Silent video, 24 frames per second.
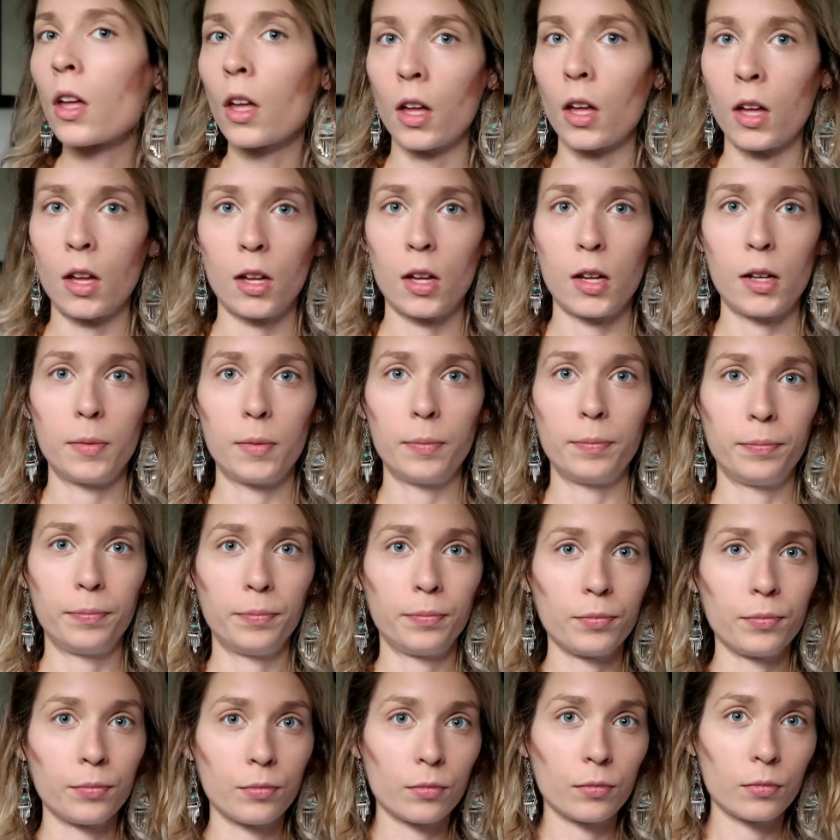And
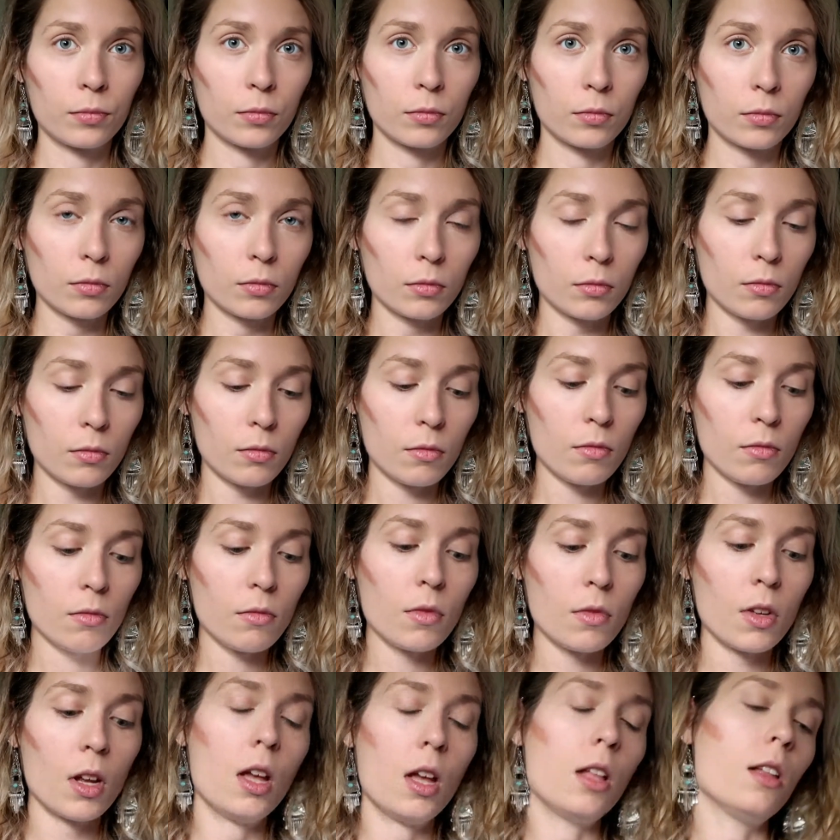
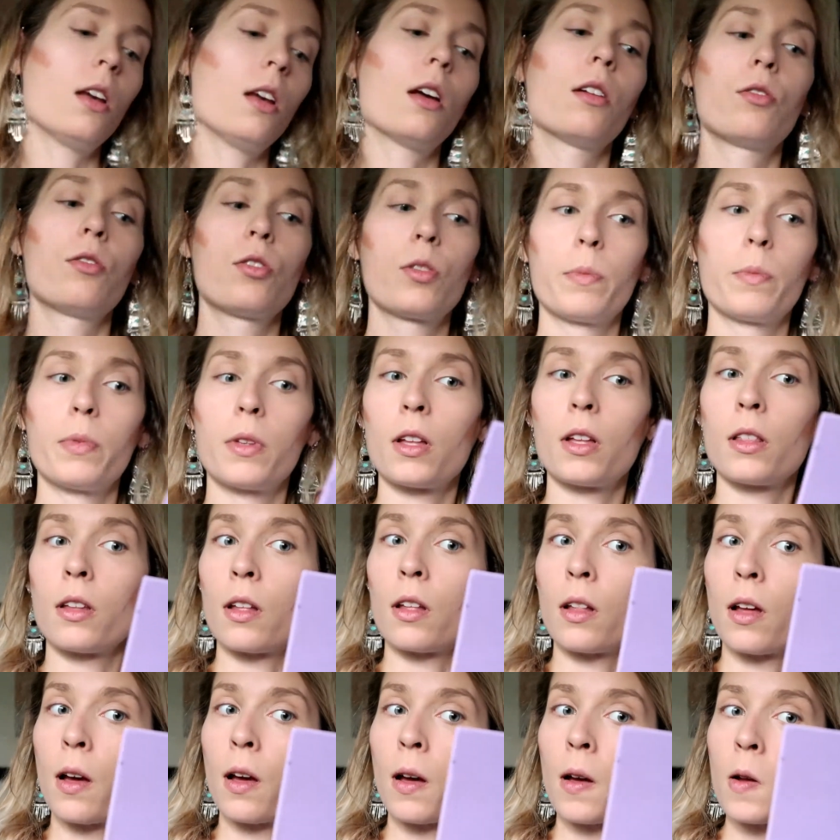yeah, just blend
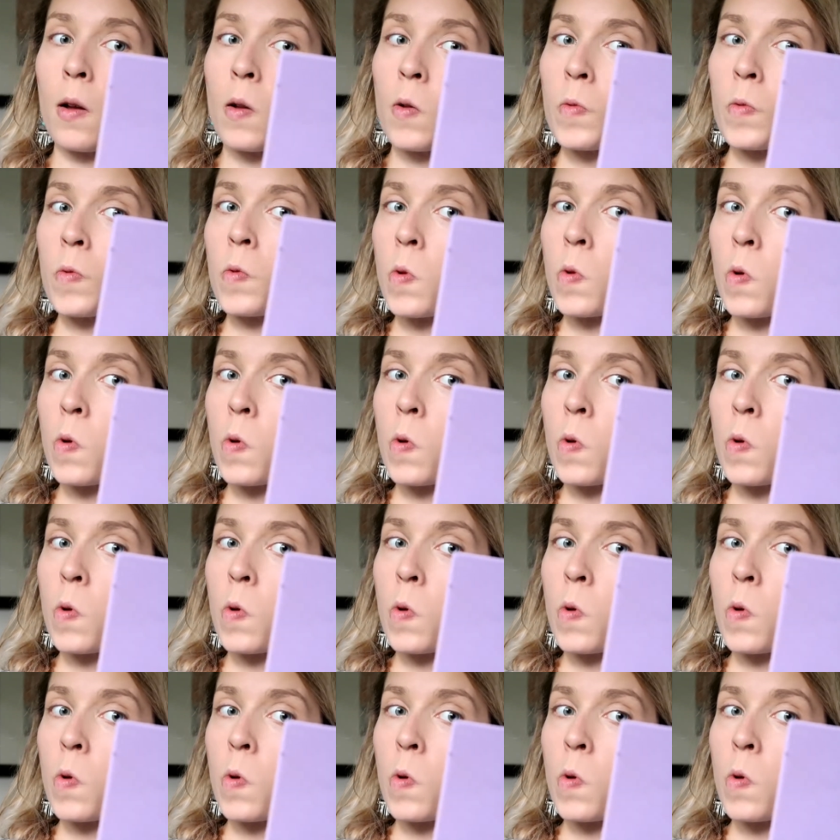that out.